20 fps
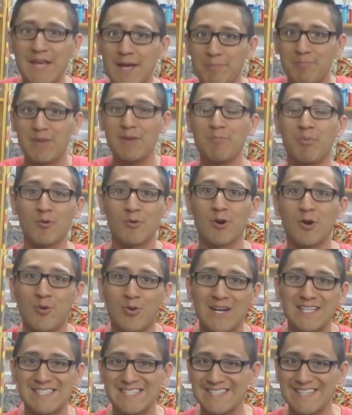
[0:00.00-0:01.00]
we get people
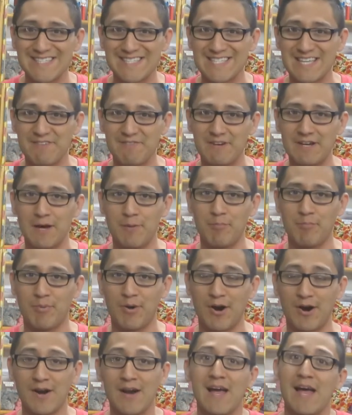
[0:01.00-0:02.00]
requesting the 7-Up
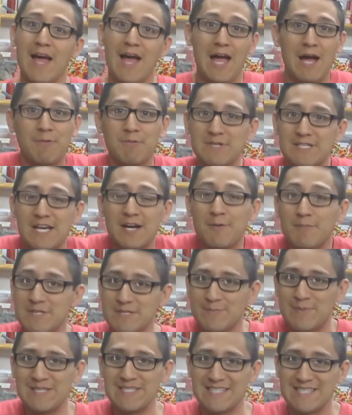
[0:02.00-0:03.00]
bar, and we tell them
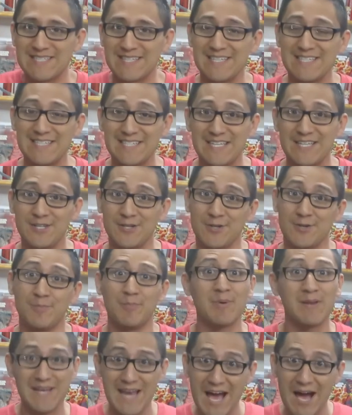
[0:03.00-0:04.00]
it's been
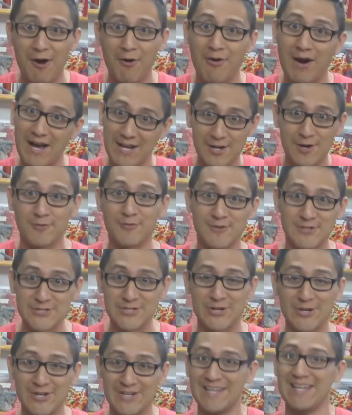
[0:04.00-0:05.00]
discontinued. But now I know for
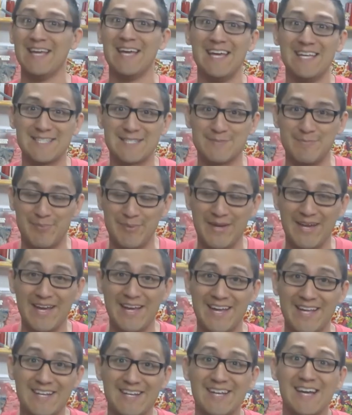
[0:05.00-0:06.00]
certain it's
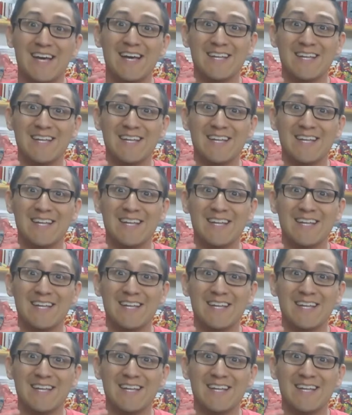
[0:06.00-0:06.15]
been